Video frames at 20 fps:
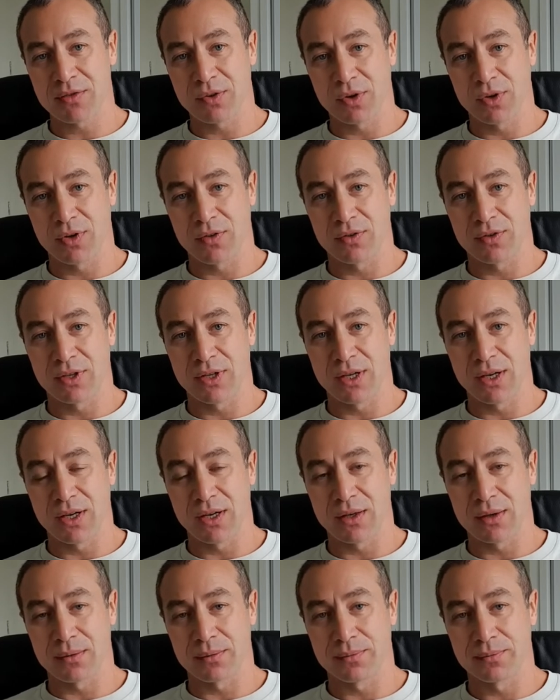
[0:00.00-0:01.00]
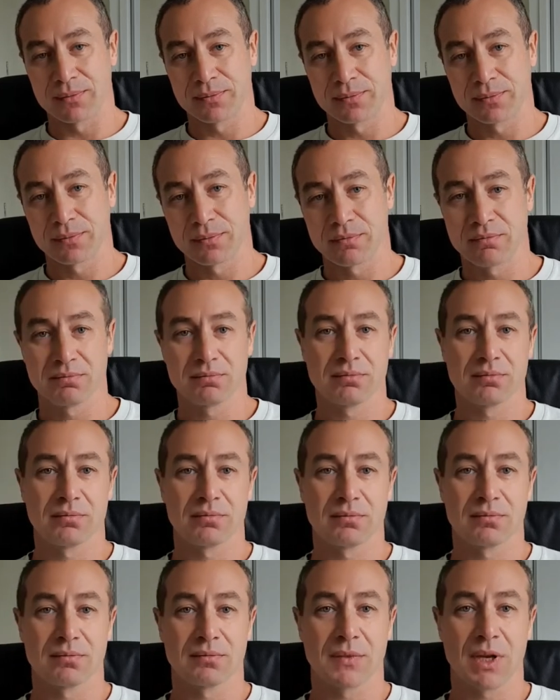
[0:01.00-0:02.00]
phone of the year?
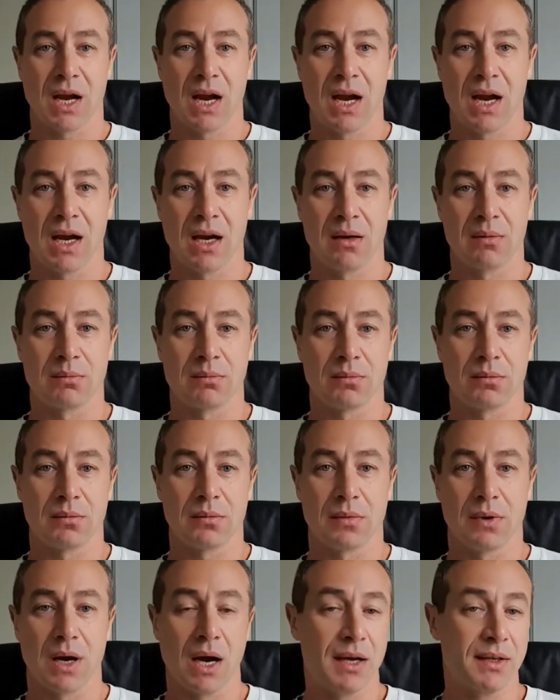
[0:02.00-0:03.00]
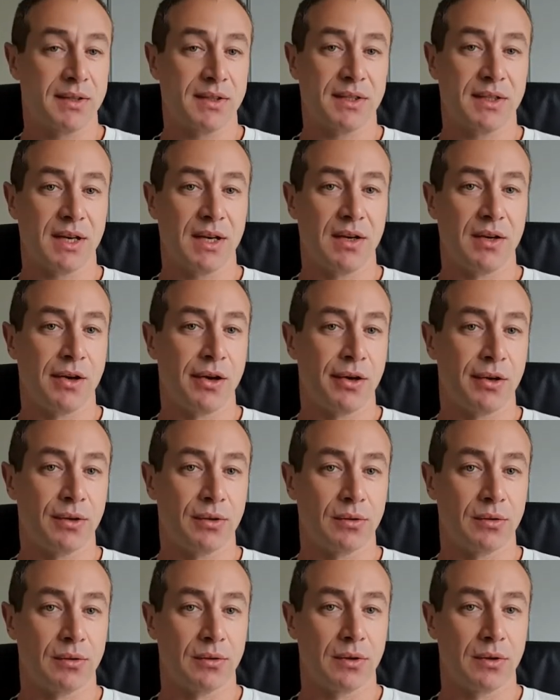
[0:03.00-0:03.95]
I'd say no,